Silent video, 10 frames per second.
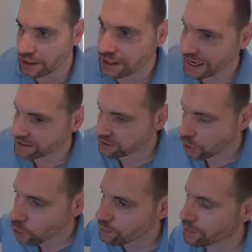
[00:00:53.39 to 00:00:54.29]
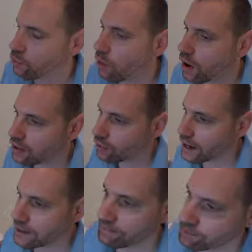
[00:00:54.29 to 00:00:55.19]
nice open
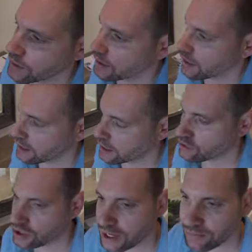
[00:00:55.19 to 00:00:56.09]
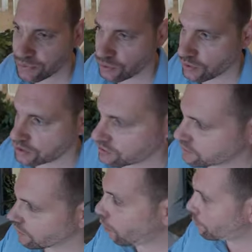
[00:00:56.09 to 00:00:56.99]
walkway. And as you come through, it
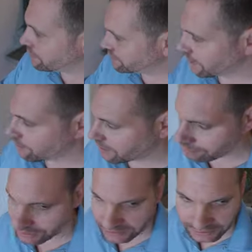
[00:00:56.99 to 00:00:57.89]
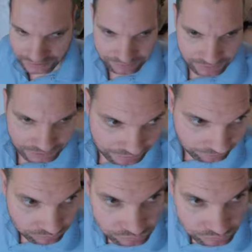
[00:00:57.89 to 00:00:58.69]
just opens up completely uh,